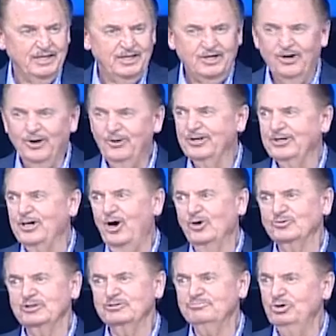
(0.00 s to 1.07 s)
Holy
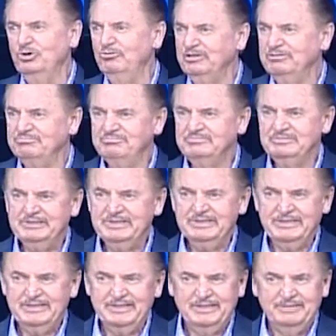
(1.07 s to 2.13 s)
Ghost was moving
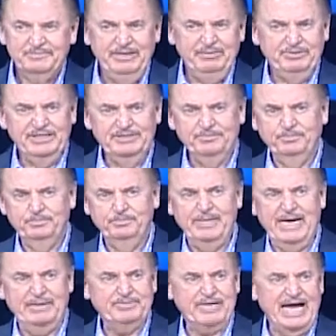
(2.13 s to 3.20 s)
people getting
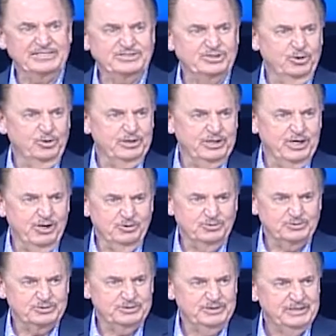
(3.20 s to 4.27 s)
baptized in the Holy
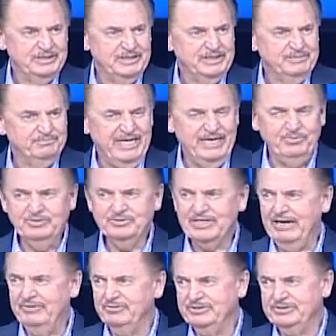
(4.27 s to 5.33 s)
Ghost, man, we was
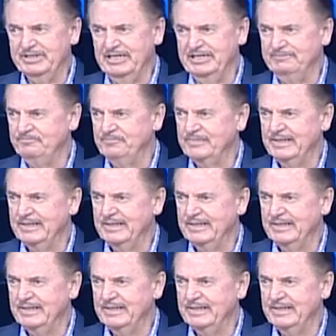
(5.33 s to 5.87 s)
having a time.